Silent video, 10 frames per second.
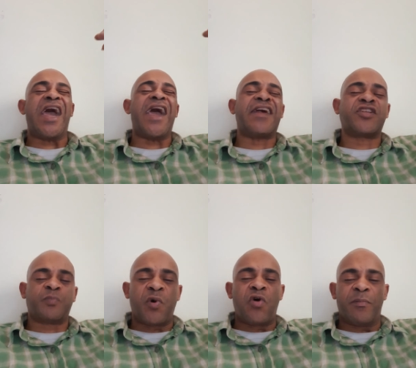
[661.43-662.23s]

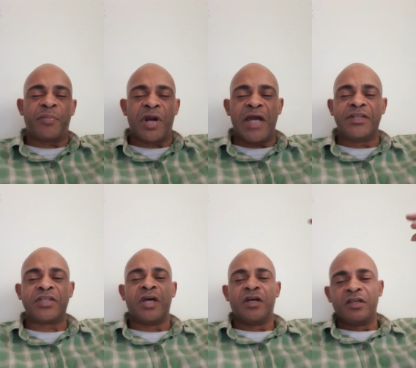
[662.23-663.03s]
export price,
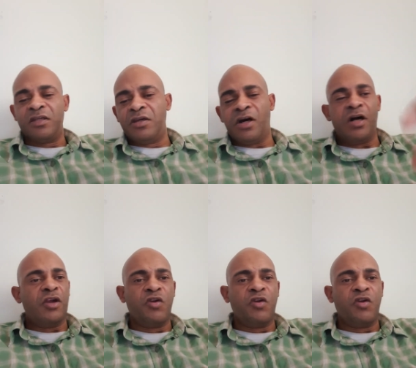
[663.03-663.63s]
your